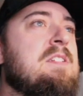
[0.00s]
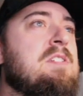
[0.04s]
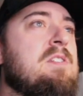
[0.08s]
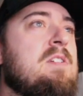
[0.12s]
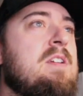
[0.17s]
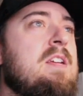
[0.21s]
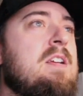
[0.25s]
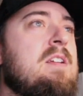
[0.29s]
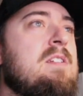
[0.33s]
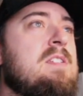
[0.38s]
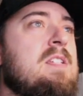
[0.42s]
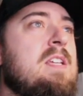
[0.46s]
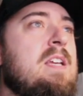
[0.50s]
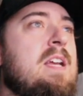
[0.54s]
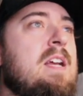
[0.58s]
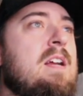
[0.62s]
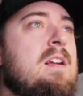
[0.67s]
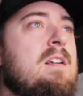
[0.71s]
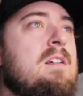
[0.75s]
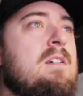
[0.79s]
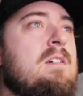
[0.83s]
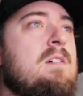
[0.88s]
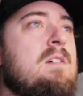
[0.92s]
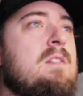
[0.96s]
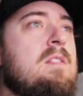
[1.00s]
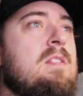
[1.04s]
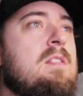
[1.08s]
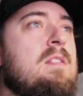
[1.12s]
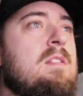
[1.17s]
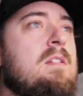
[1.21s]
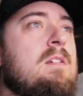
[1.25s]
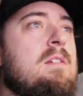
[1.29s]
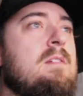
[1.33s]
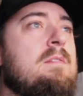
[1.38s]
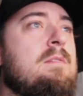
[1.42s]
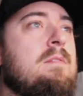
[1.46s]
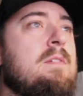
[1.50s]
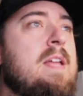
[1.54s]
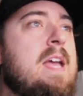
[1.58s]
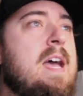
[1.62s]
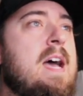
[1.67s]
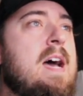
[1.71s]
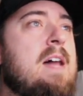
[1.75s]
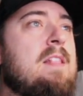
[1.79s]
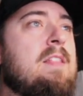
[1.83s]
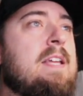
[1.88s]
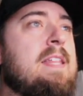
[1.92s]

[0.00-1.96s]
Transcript: So you can see here, yeah,